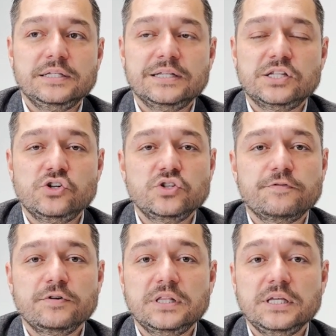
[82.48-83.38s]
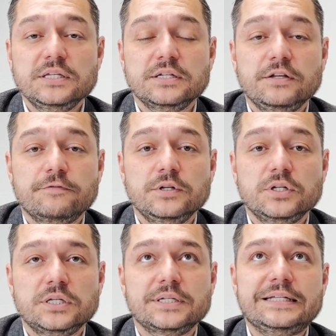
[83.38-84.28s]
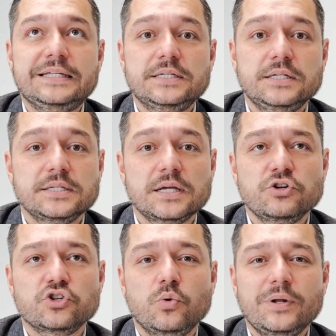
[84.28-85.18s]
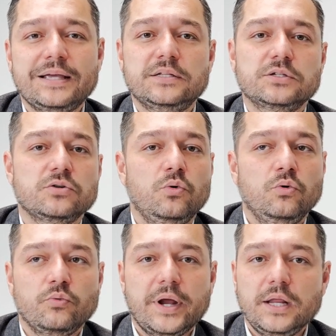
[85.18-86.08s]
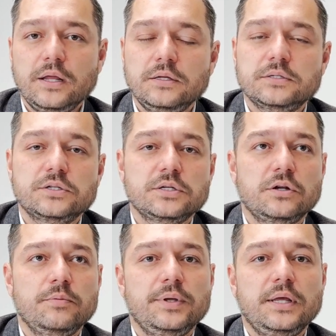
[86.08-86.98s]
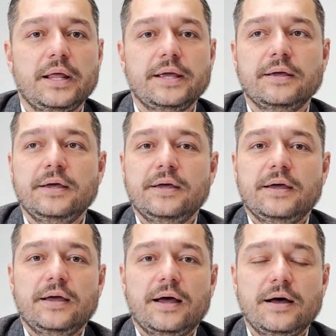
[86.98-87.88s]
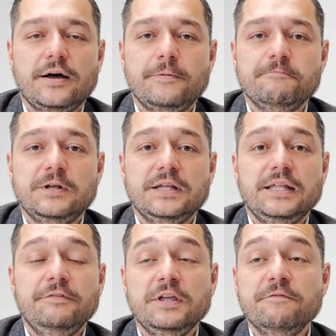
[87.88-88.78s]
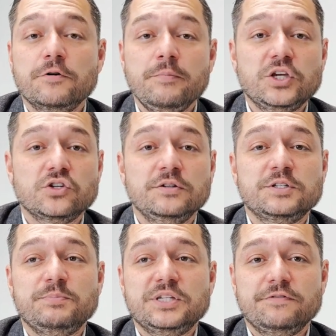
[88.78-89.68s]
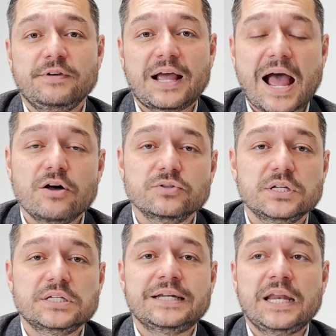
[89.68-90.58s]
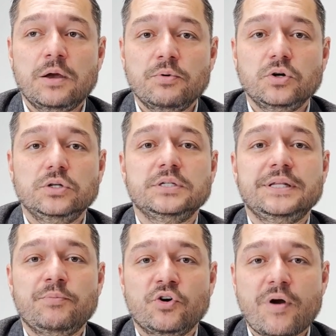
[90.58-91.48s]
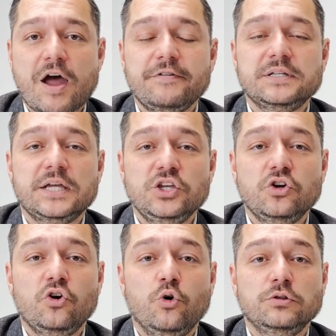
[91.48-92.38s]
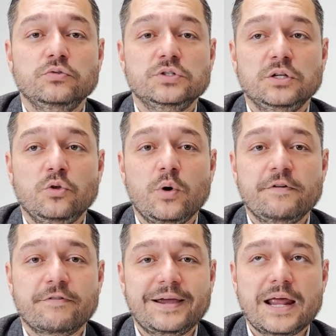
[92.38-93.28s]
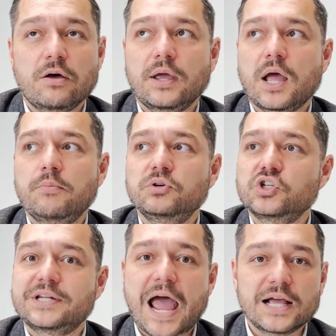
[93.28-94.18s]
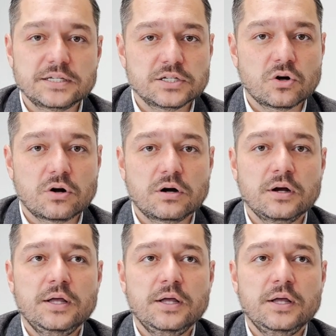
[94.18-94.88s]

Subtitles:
There's different things and different statistics that are showing, like school ratings. There's going to be like information on specific houses and neighborhoods and demographics that you could go through Zillow and find out, like how much taxes are.